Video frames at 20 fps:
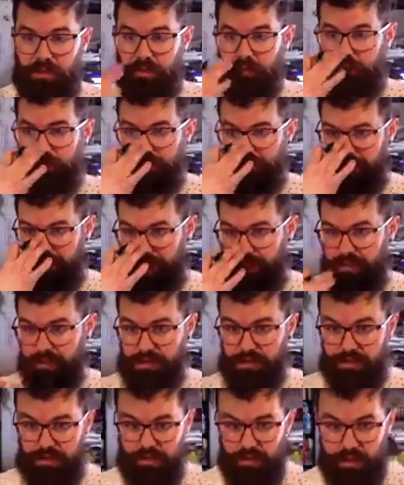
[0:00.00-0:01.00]
What
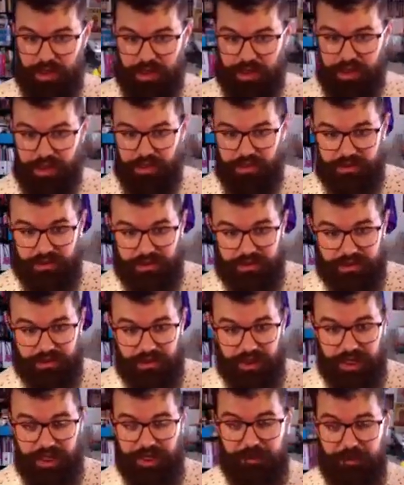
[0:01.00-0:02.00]
else? What else?
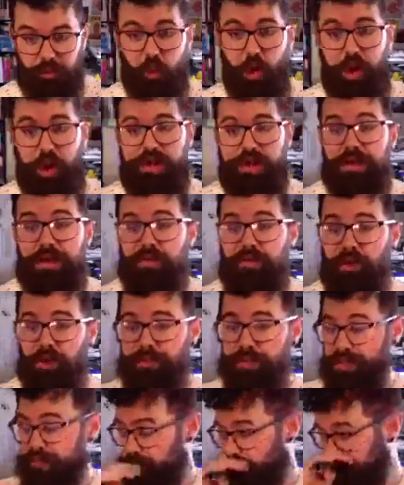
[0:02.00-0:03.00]
One thing you've heard
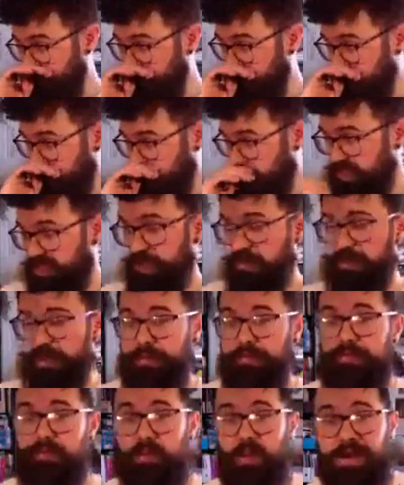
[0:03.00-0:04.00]
me, excuse me,
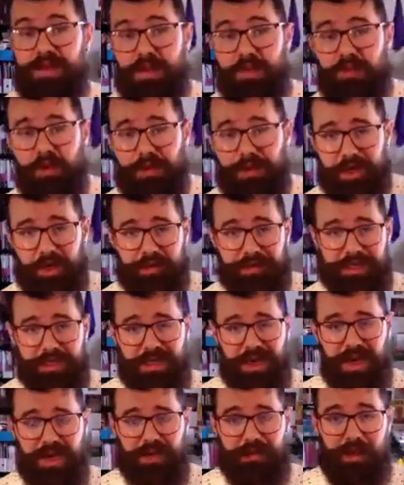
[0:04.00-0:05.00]
one thing you've already heard me
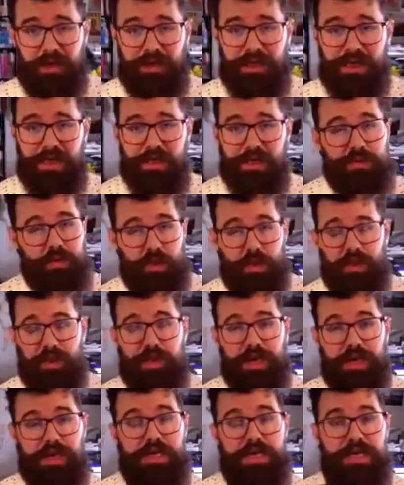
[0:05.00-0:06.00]
talk about, and it's one
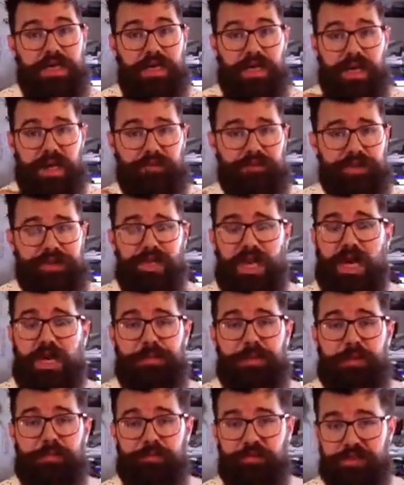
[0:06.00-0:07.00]
thing every
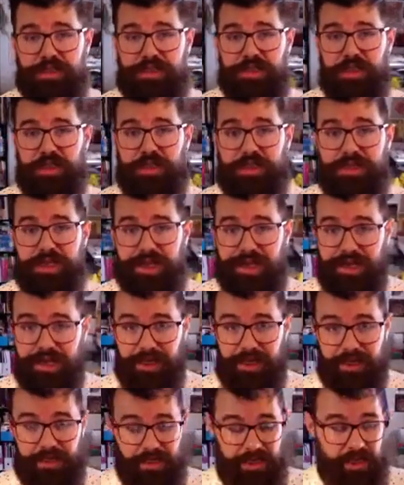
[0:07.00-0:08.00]
time I'm
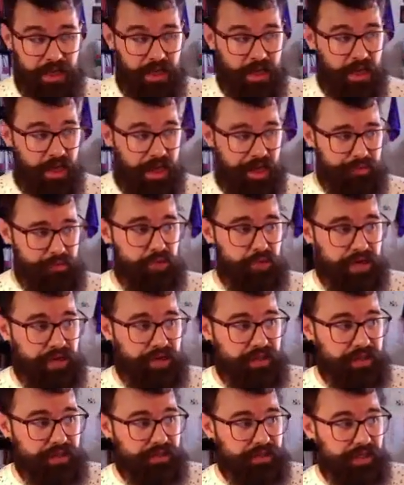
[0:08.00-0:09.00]
facilitating, I bring
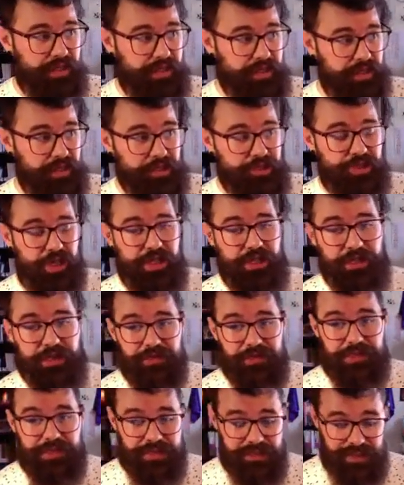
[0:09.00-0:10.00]
this in and I try to live
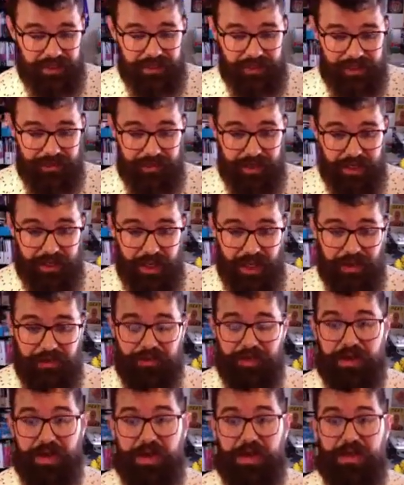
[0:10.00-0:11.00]
this daily in my
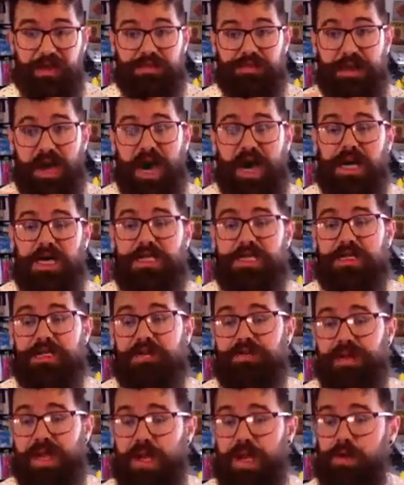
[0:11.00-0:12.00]
life, and it is
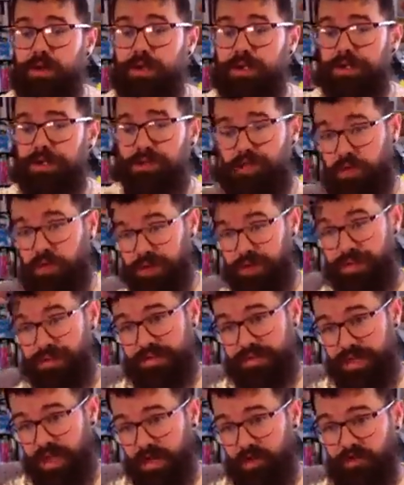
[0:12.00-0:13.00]
positive language towards
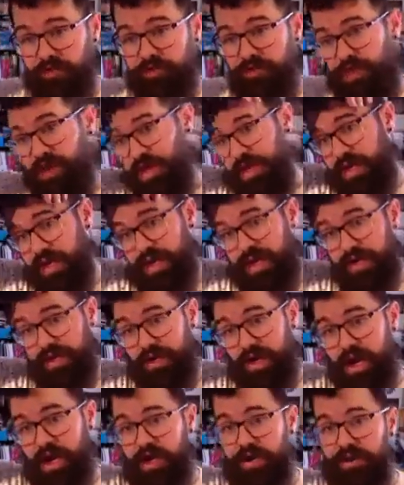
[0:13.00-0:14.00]
self
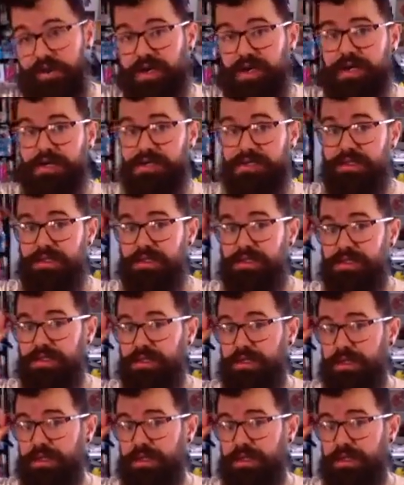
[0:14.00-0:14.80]
and others.